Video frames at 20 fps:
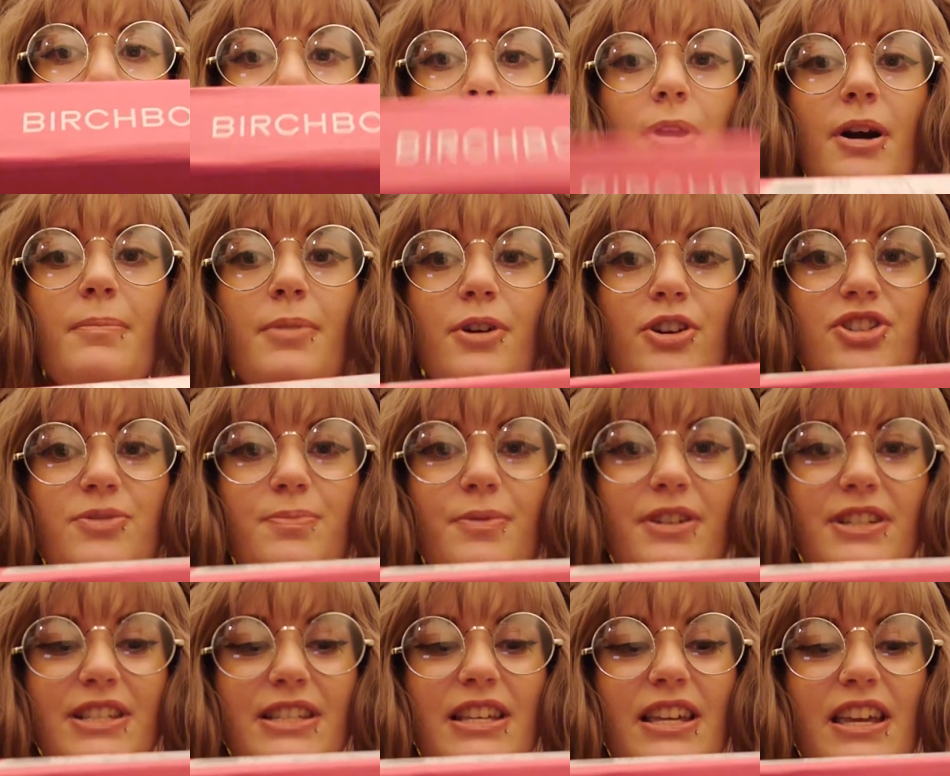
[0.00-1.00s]
But
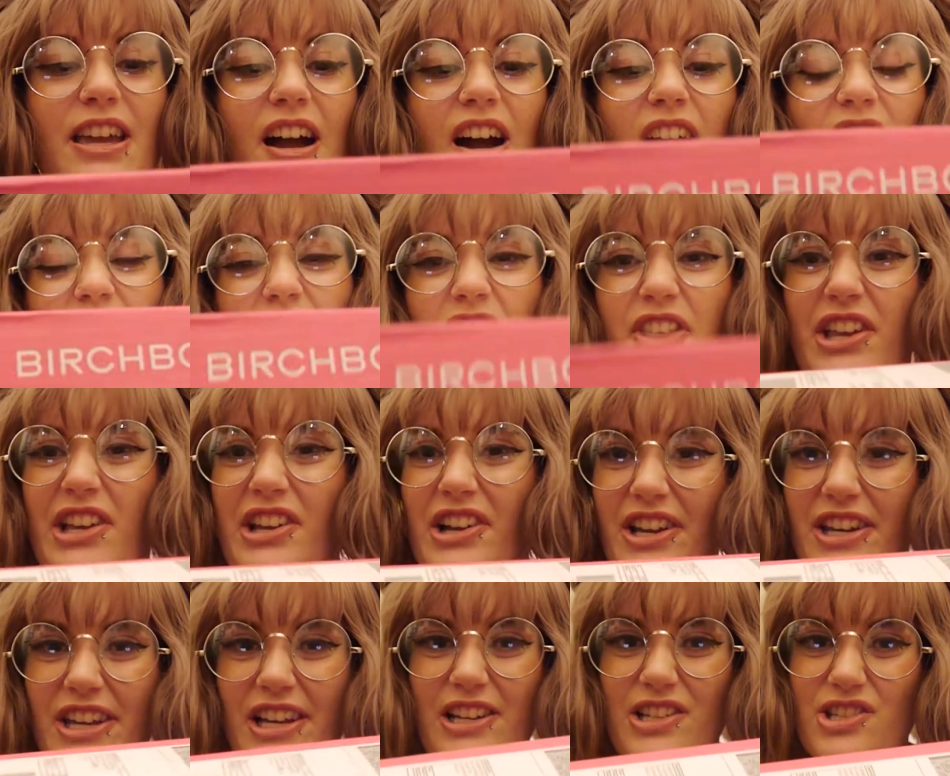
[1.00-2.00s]
Birchbox is here. I think I
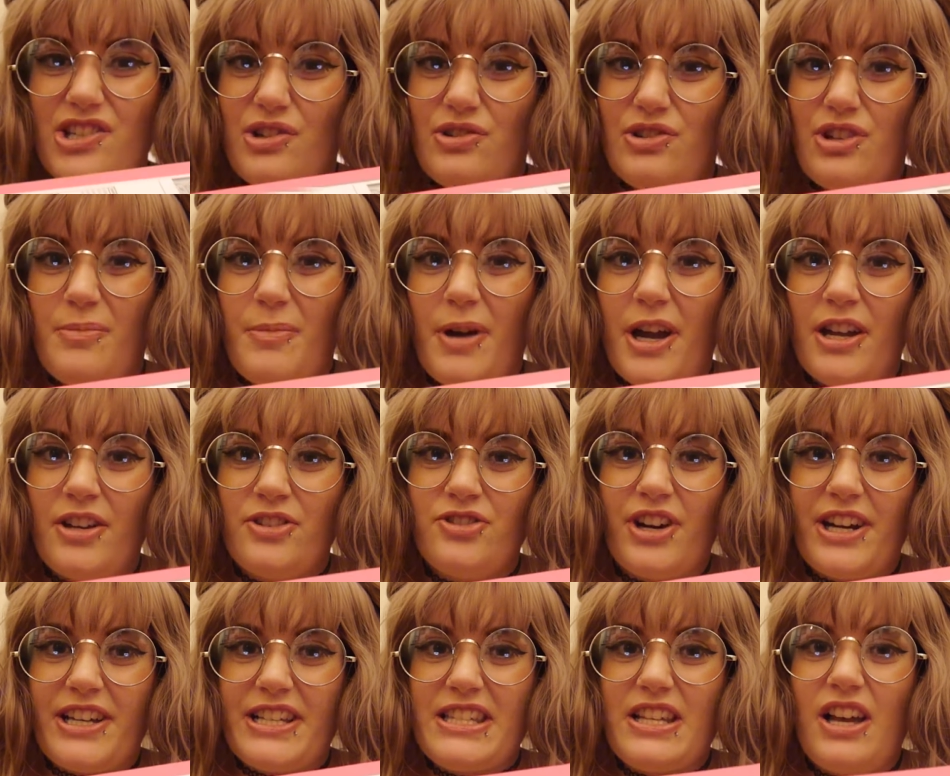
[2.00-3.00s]
nearly showed you my
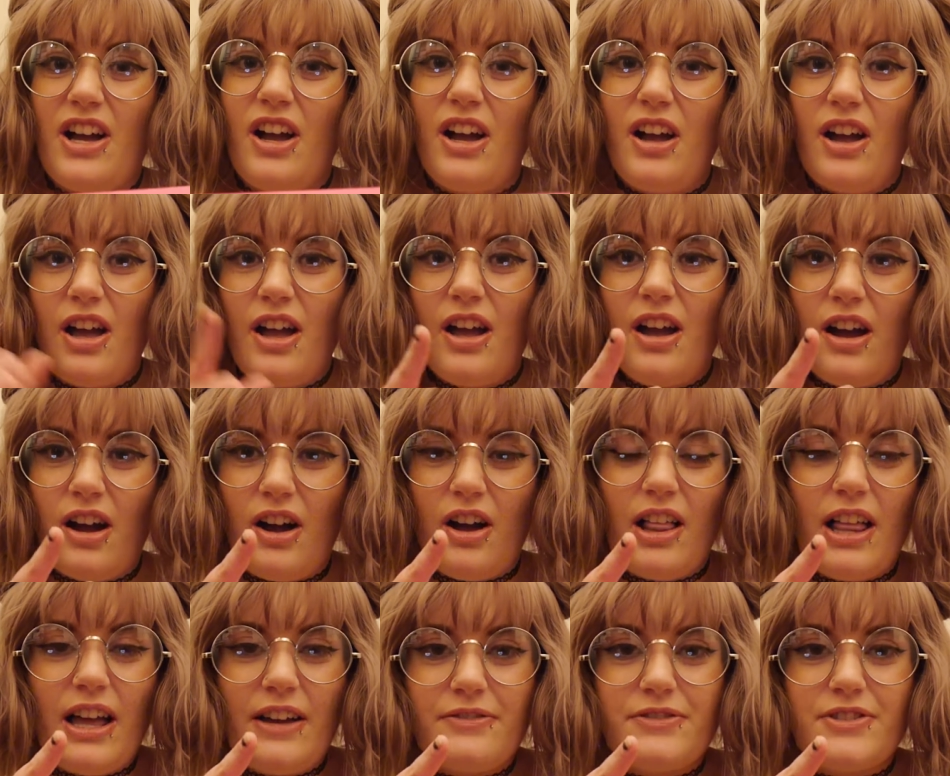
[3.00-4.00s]
address.
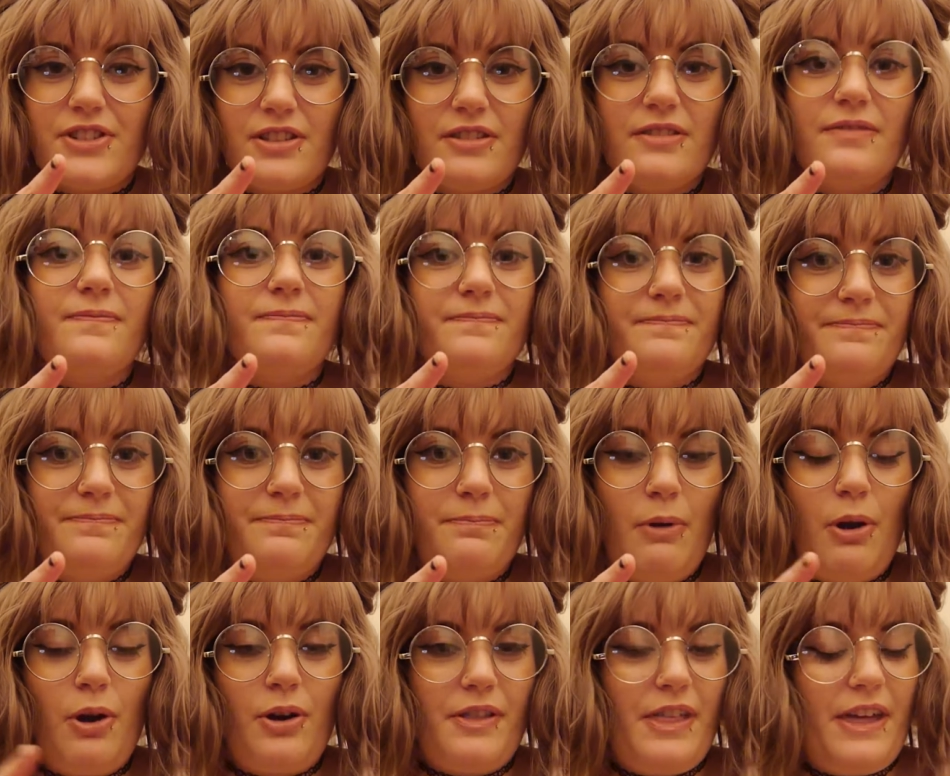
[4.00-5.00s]
I'll have to
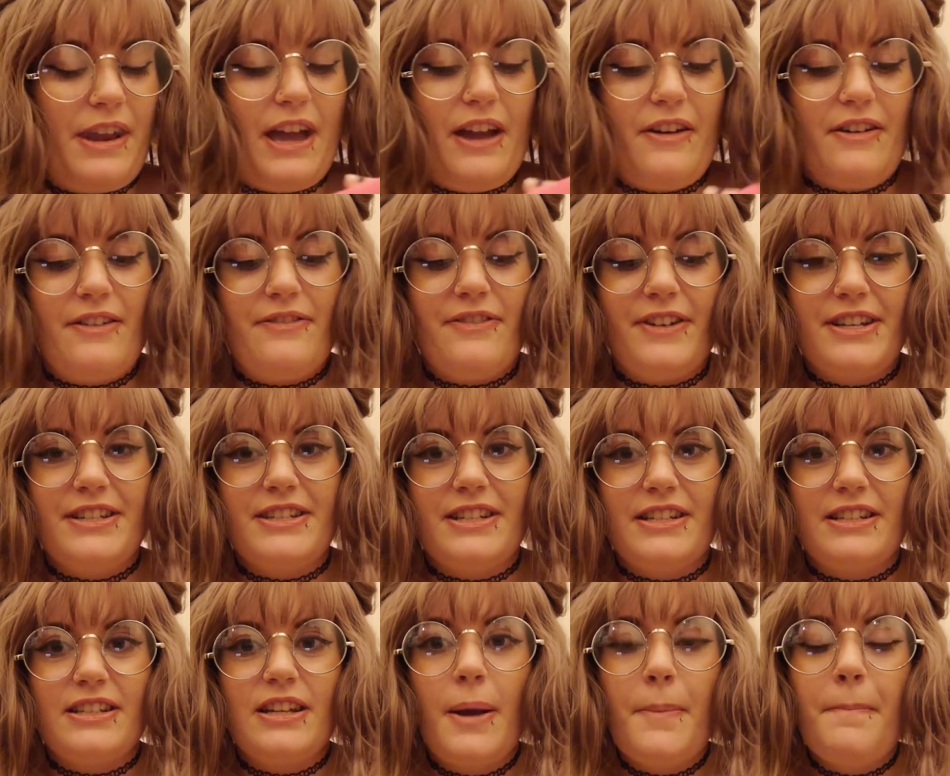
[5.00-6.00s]
block that out if I
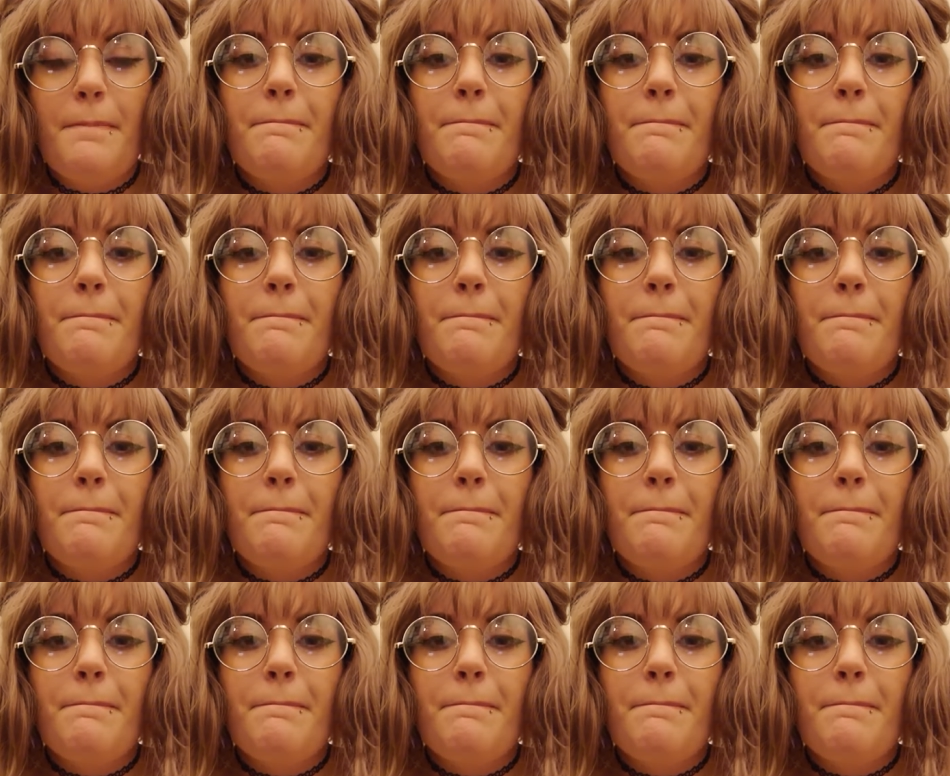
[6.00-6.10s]
did.